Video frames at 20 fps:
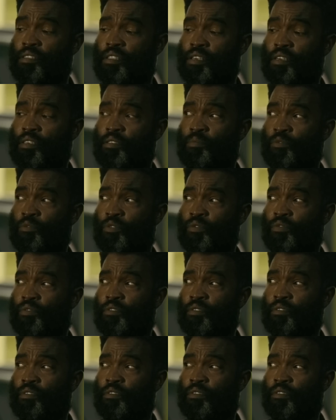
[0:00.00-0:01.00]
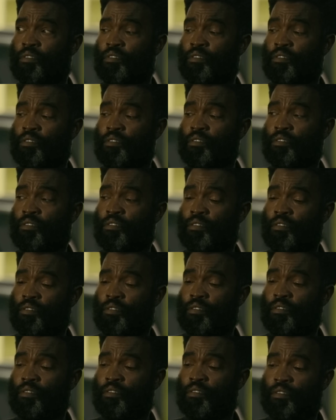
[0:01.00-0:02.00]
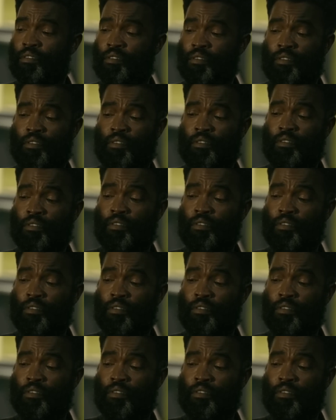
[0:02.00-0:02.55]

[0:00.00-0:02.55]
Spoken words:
his father's network in order to confirm where